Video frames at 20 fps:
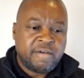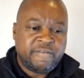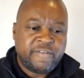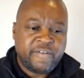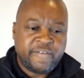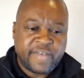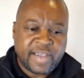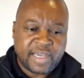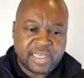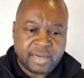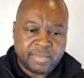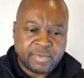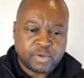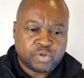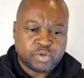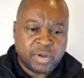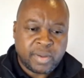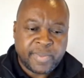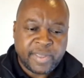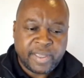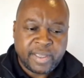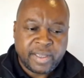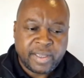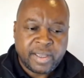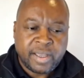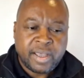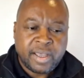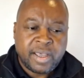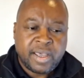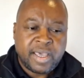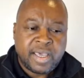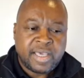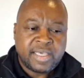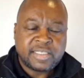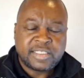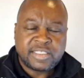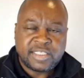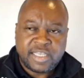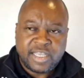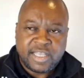Vivek Ramaswamy
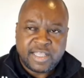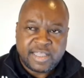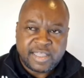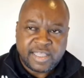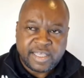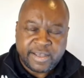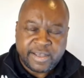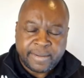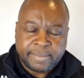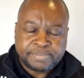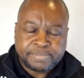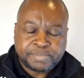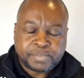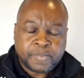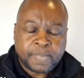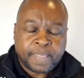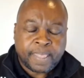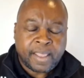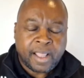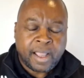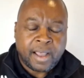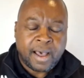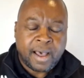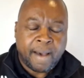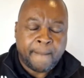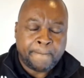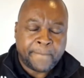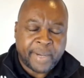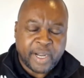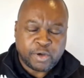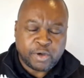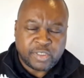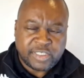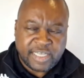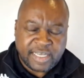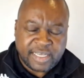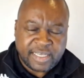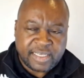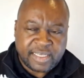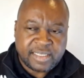is in the
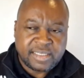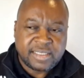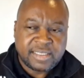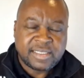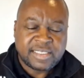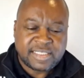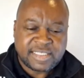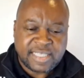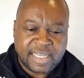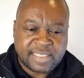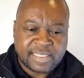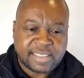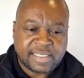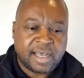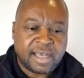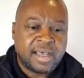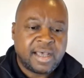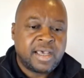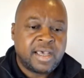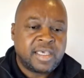biotech sector.